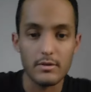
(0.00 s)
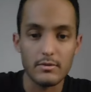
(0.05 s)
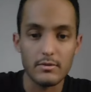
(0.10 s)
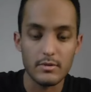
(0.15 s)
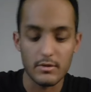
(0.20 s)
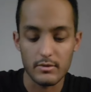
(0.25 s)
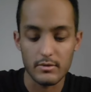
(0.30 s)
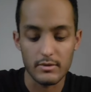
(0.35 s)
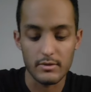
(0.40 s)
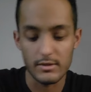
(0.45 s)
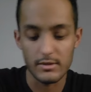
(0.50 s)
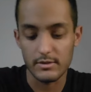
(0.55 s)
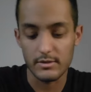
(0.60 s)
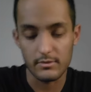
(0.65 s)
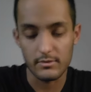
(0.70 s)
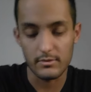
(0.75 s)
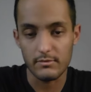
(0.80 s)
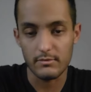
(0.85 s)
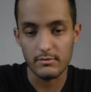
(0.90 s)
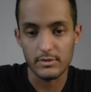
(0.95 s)
or these
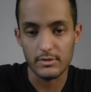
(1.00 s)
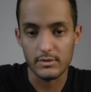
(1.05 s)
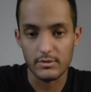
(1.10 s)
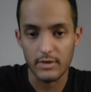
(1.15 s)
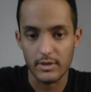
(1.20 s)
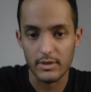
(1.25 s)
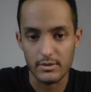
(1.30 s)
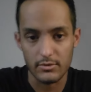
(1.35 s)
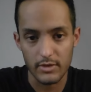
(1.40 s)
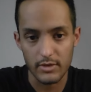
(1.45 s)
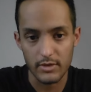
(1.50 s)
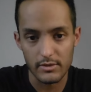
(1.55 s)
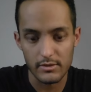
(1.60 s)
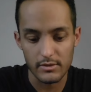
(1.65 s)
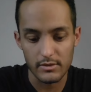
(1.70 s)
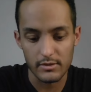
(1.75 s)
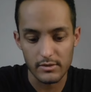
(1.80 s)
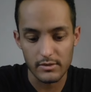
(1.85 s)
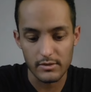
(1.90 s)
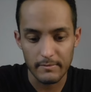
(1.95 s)
strange
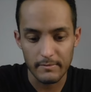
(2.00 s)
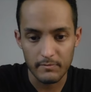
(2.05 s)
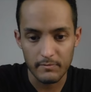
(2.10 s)
creatures,